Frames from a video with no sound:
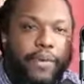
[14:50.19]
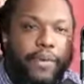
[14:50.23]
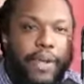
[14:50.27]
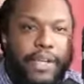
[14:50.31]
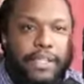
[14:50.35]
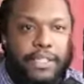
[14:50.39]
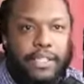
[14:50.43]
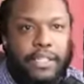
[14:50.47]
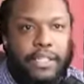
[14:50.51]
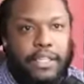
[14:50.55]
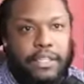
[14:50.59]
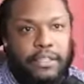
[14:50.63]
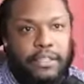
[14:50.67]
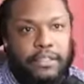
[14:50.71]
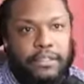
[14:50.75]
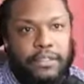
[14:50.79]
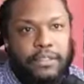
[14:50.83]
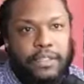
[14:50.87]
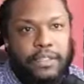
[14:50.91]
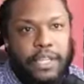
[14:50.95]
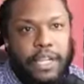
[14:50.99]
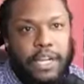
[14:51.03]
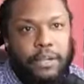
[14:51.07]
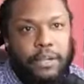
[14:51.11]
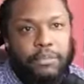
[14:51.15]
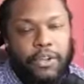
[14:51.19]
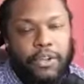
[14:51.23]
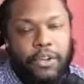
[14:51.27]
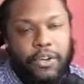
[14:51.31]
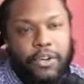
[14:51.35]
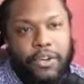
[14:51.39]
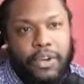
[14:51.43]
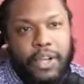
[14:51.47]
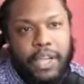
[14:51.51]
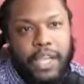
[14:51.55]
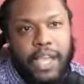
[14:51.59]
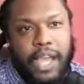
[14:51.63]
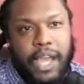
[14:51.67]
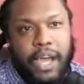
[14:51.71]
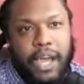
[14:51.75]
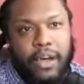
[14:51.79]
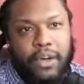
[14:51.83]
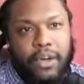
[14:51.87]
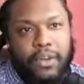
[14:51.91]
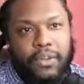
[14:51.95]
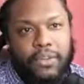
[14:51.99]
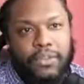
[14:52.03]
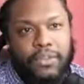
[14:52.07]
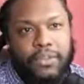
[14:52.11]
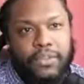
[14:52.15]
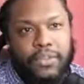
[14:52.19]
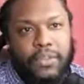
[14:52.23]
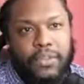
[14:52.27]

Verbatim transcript: residents set up their own accounts.